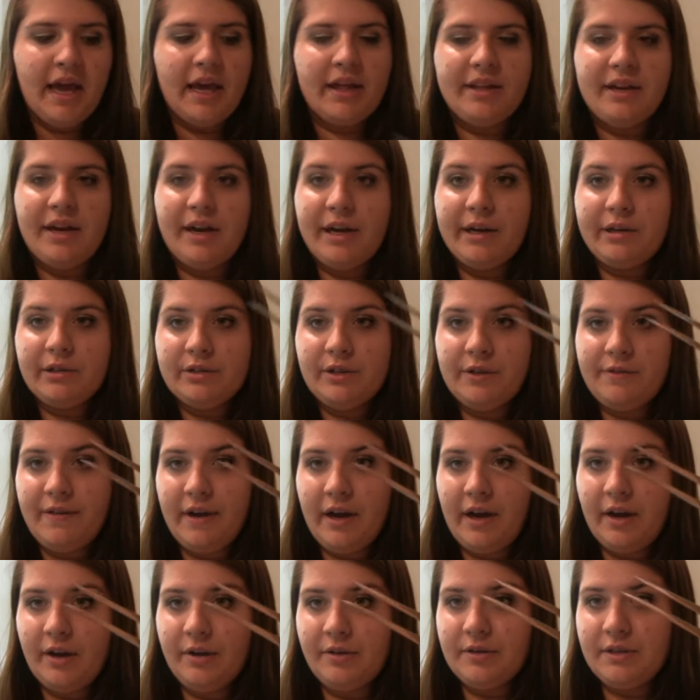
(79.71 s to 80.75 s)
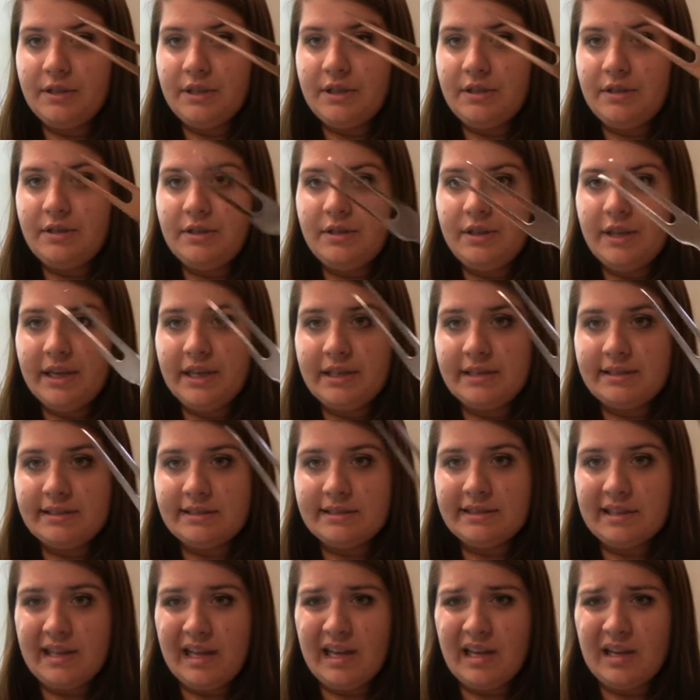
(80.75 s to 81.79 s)
And then I also found
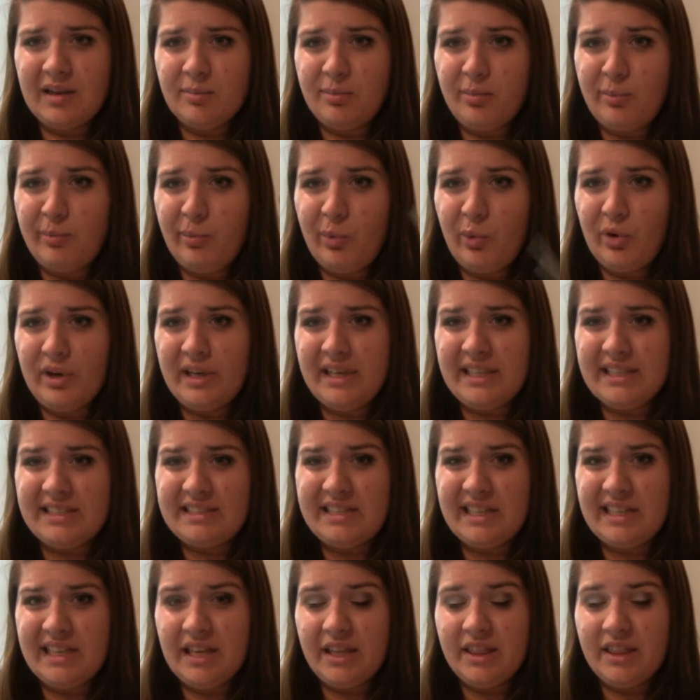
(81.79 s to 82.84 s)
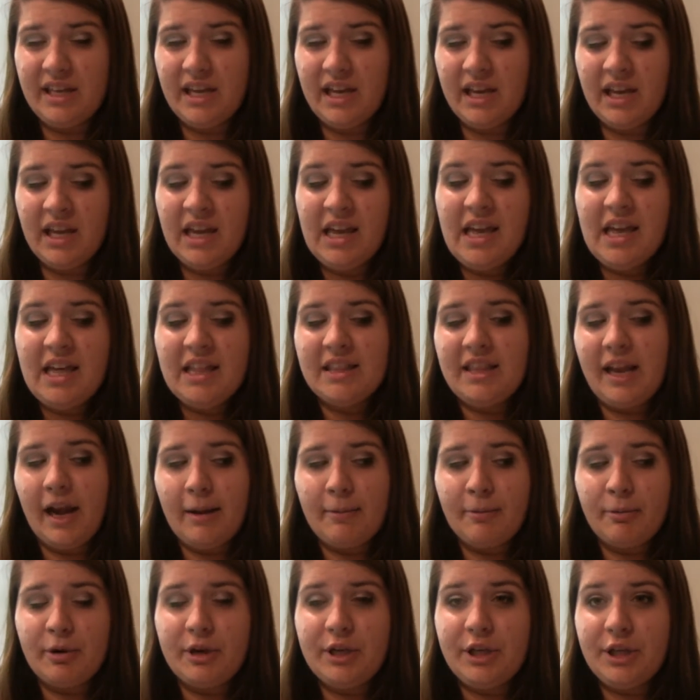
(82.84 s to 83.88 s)
this like pointy sticky thing that
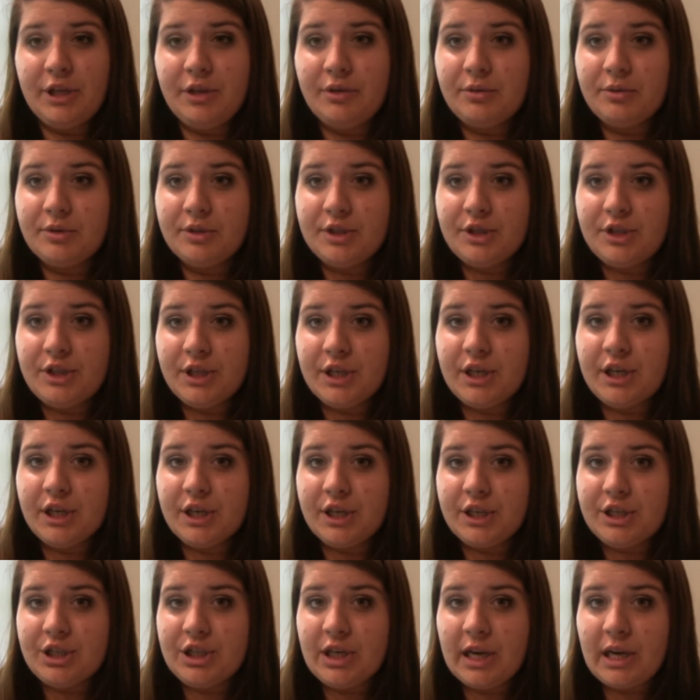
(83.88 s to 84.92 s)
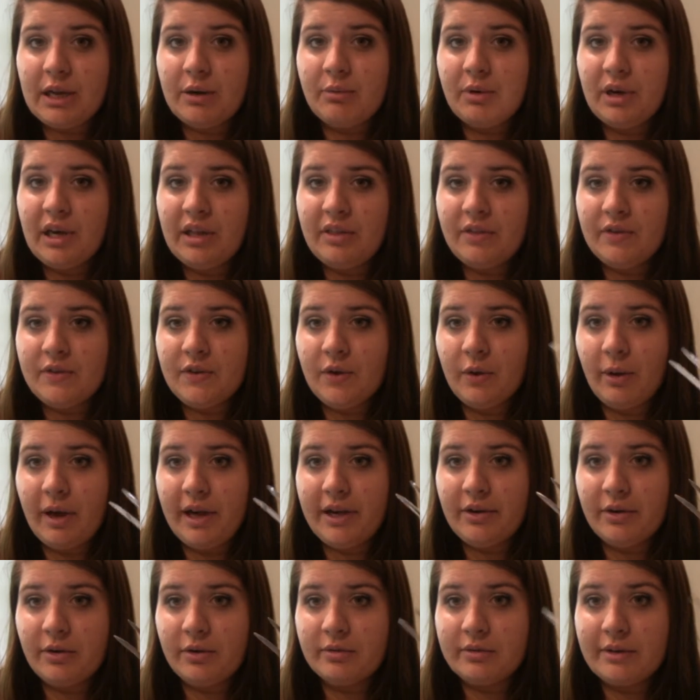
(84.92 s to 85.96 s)
I'm going to use to cook chicken with, so
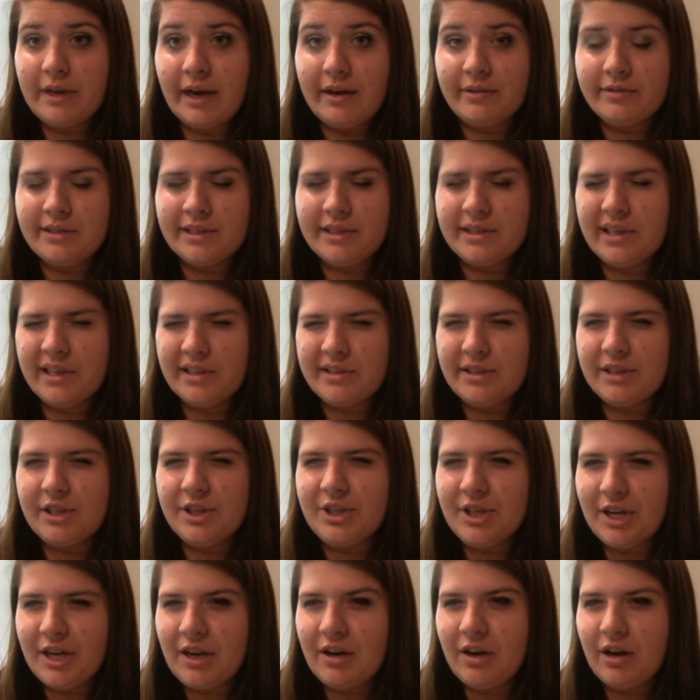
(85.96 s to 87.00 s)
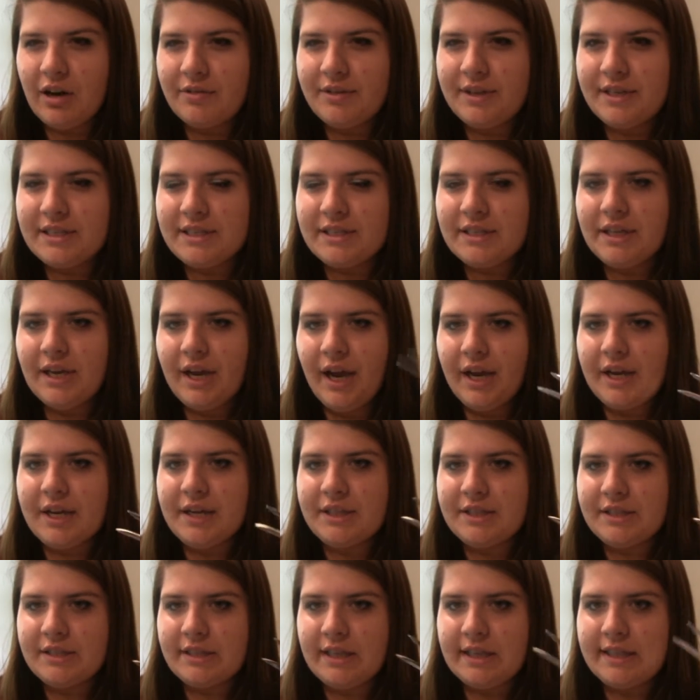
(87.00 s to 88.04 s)
I don't have to touch the chicken obviously. I
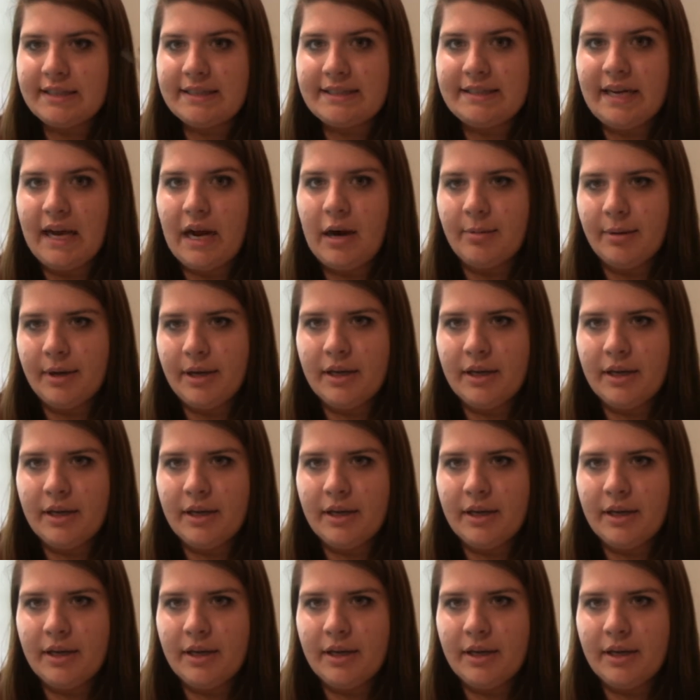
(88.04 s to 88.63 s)
can just like stab